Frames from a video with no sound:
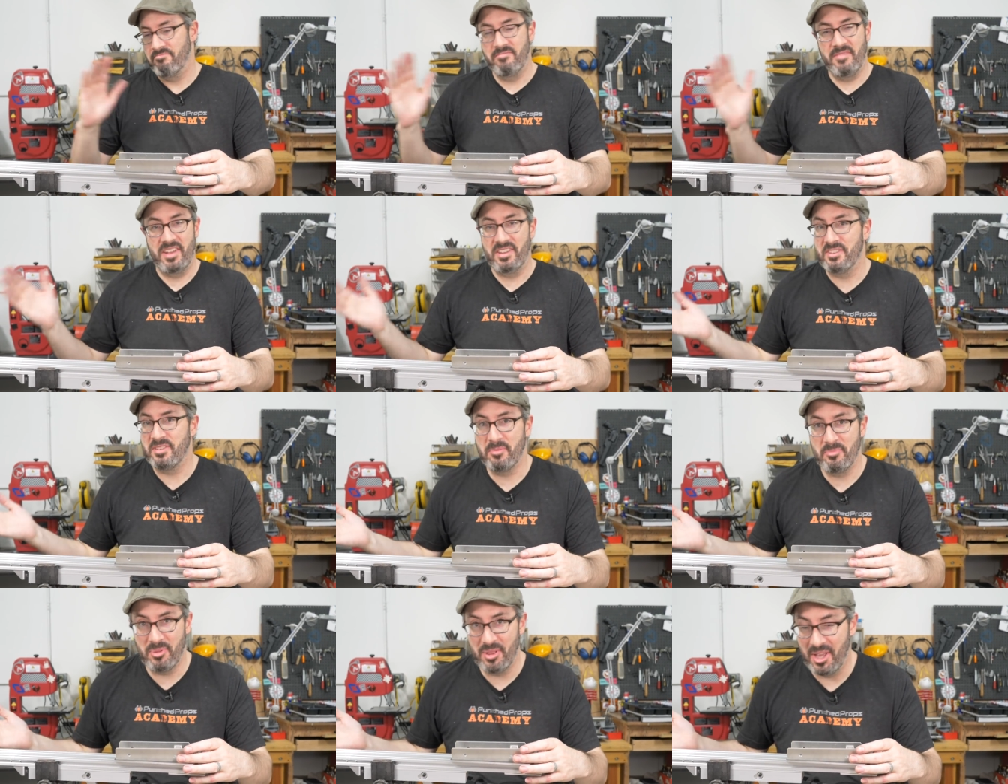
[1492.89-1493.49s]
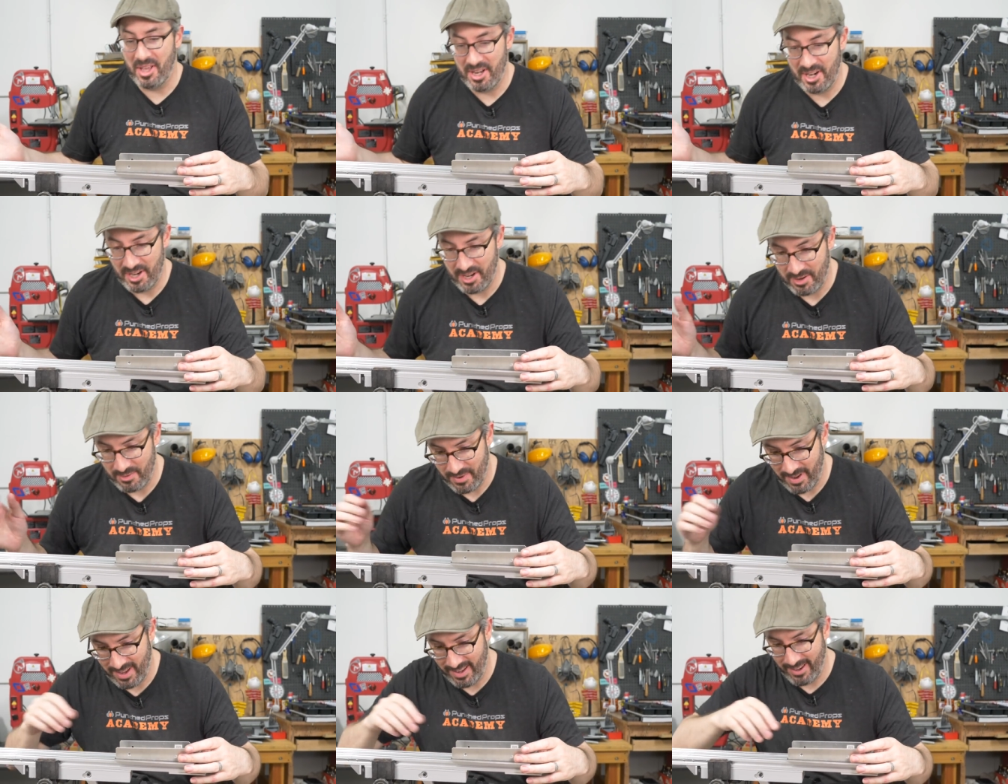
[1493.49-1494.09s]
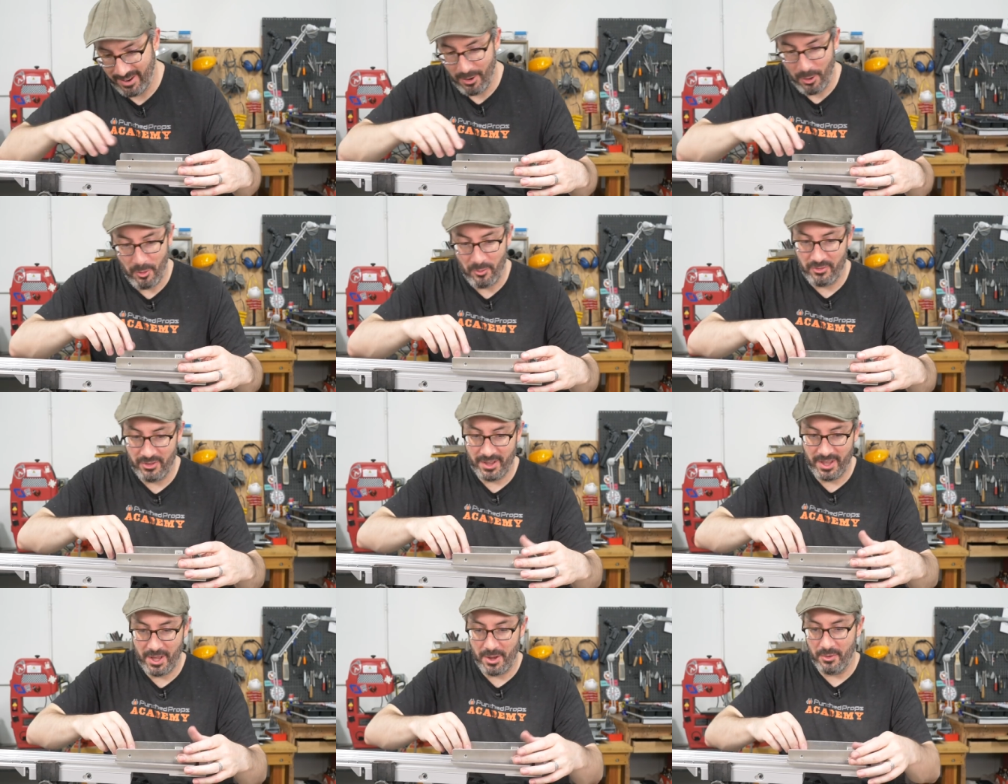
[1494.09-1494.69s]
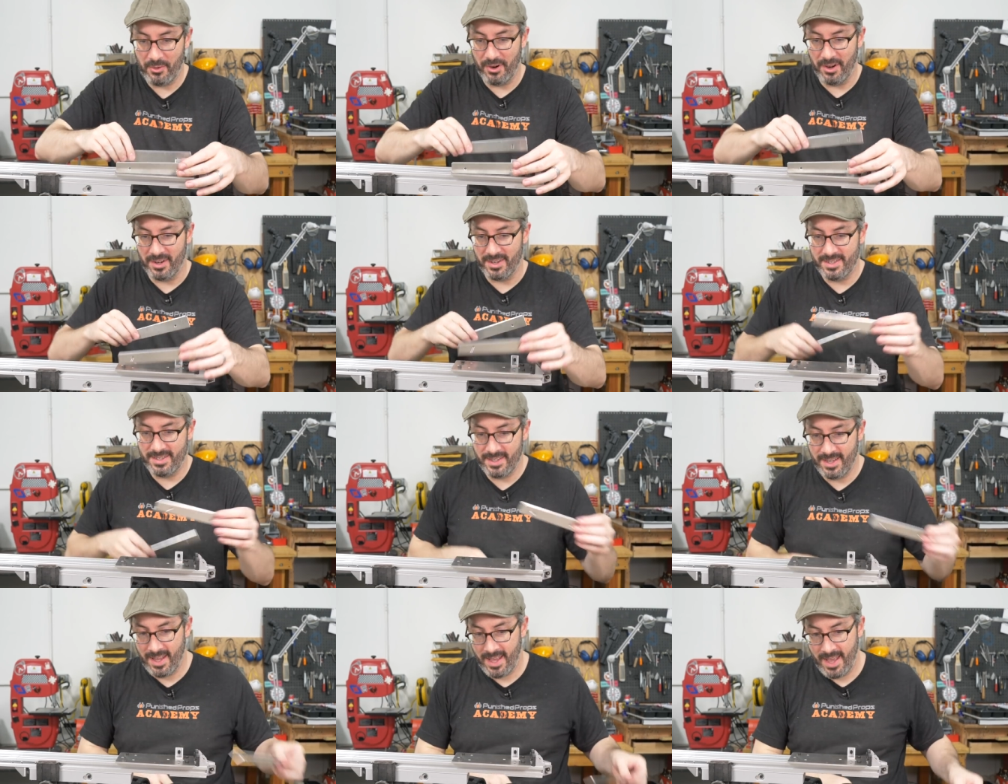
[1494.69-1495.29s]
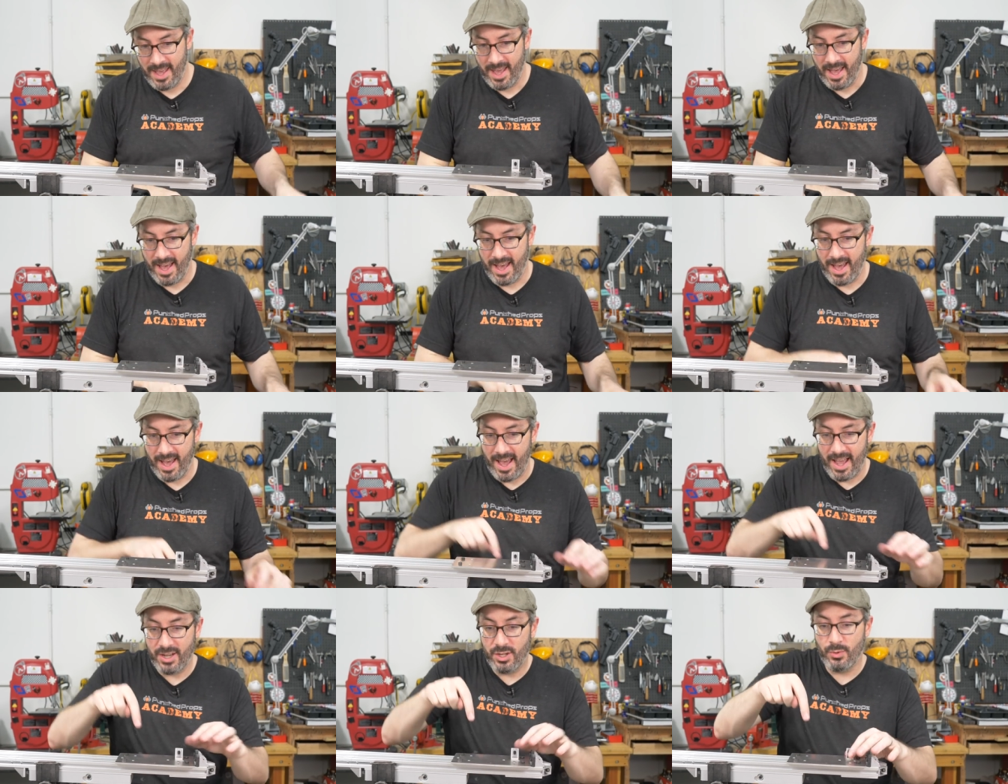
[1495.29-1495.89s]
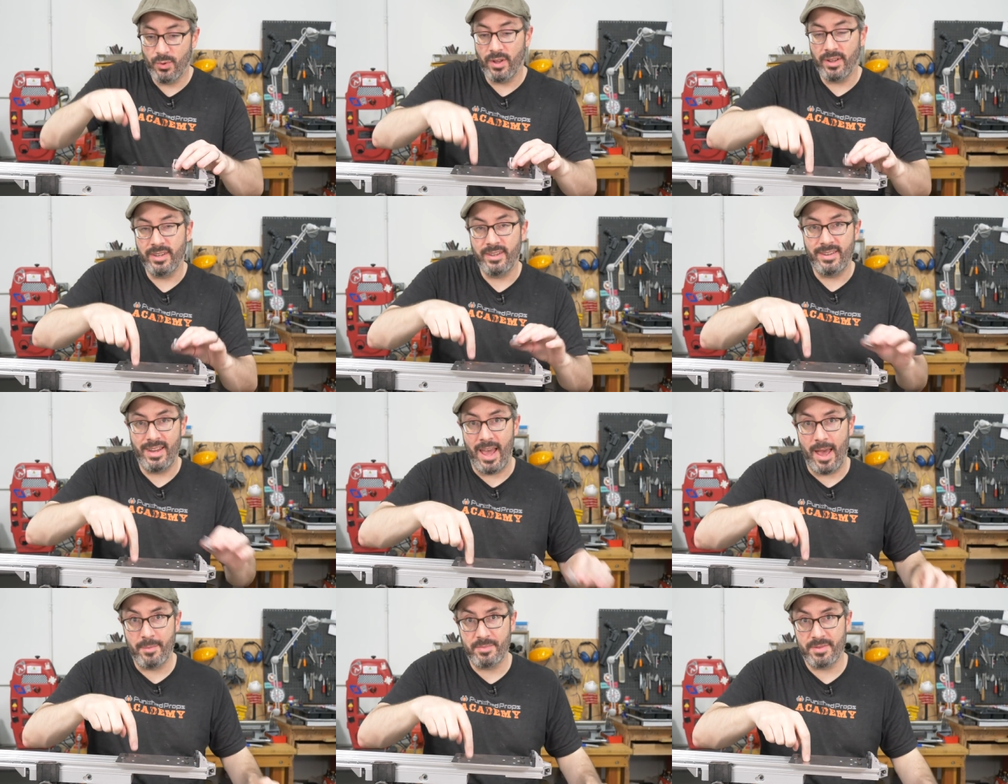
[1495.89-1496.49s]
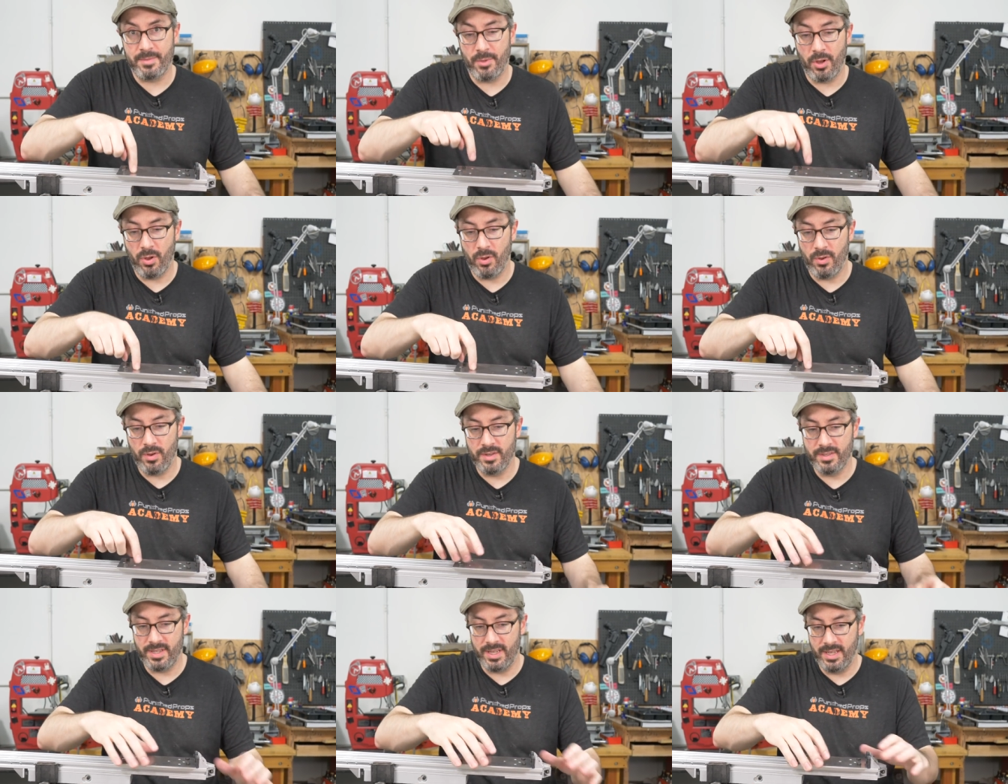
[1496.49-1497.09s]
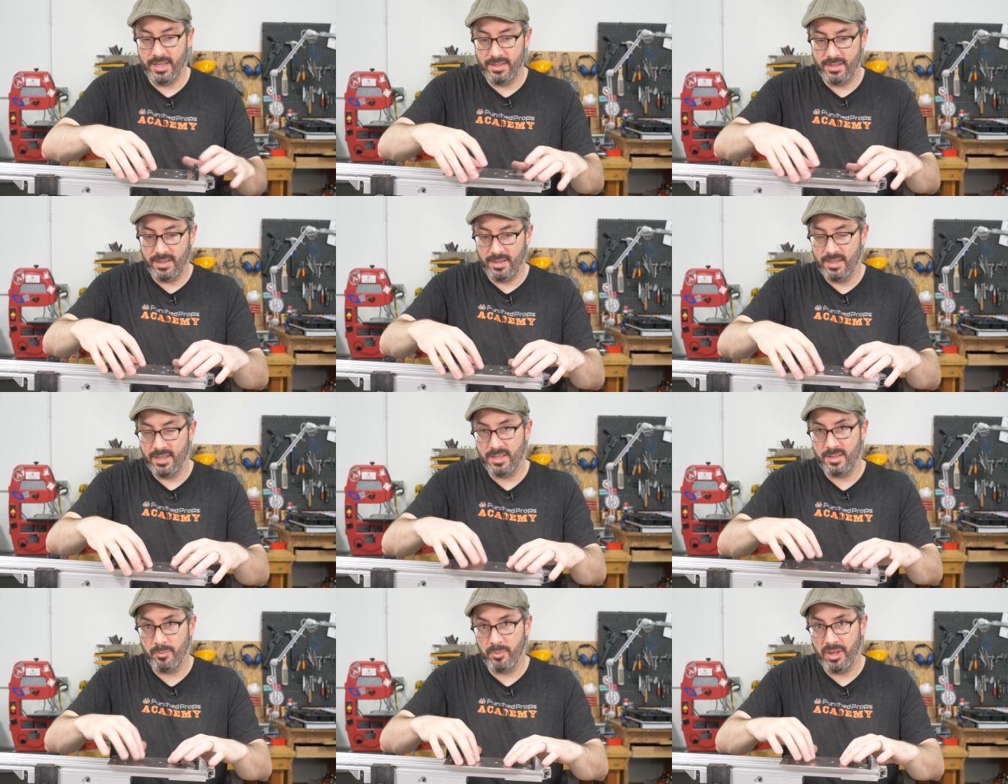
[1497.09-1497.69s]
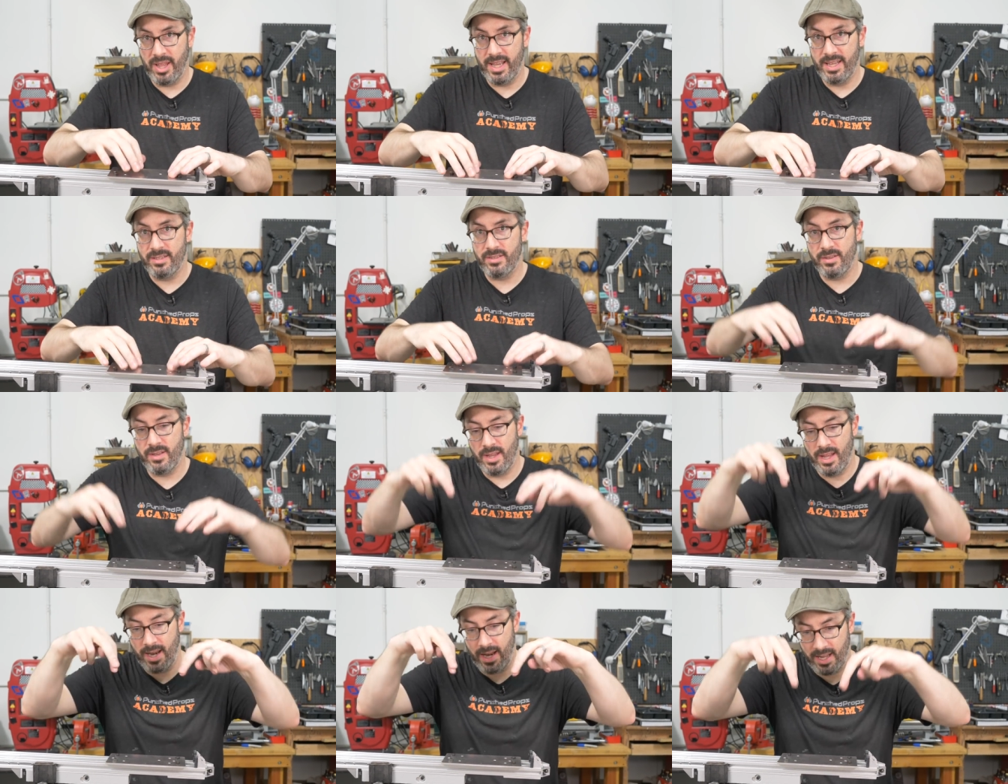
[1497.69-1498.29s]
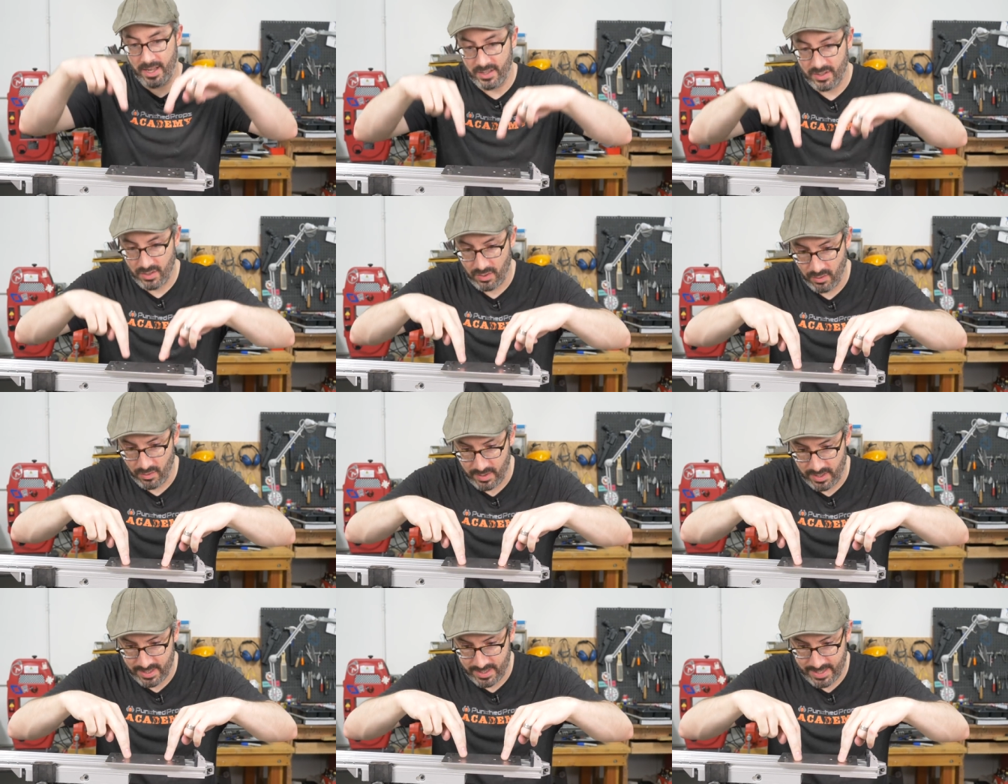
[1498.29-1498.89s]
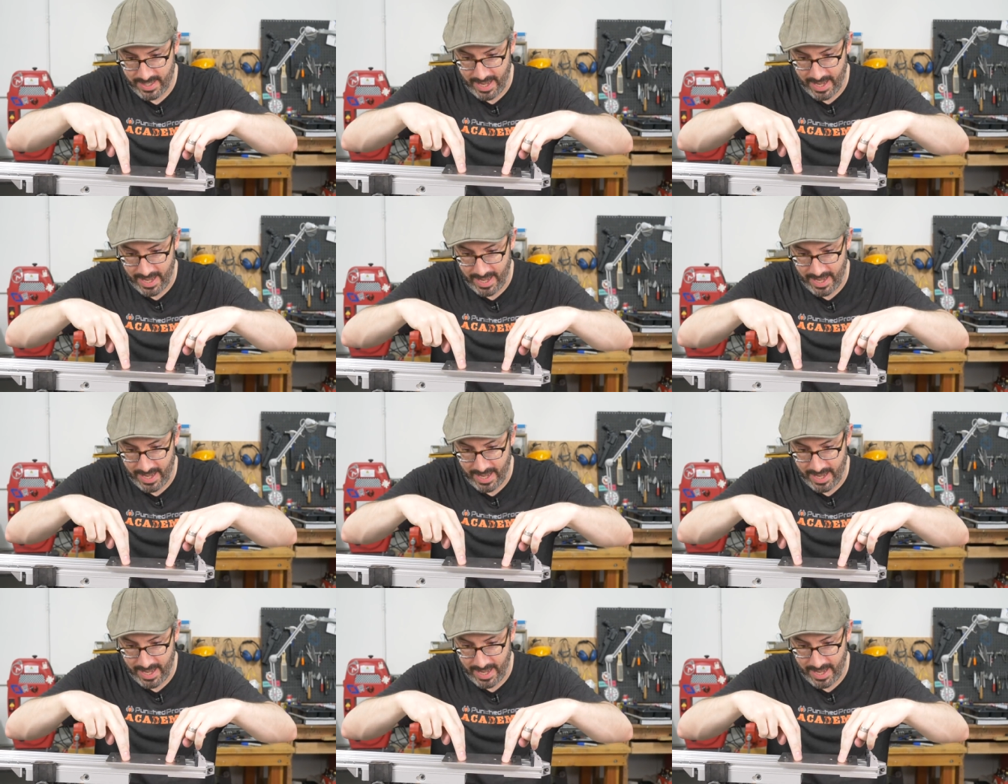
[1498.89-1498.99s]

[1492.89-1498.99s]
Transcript: That's the plan anyway. Hopefully it works. Uh, I drilled and tapped some holes into this plate so that I can screw these